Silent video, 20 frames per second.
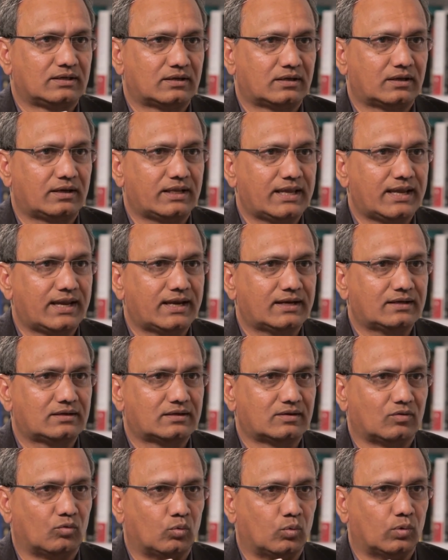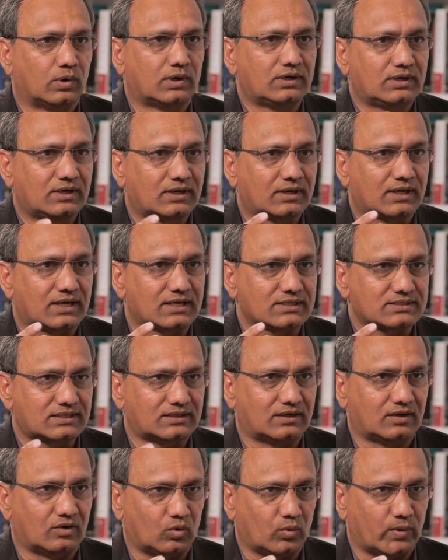create
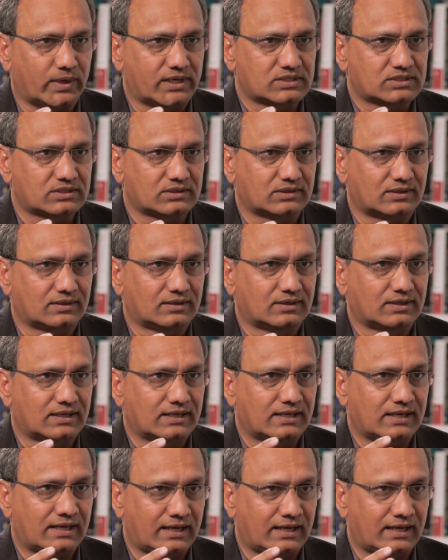world-class innovation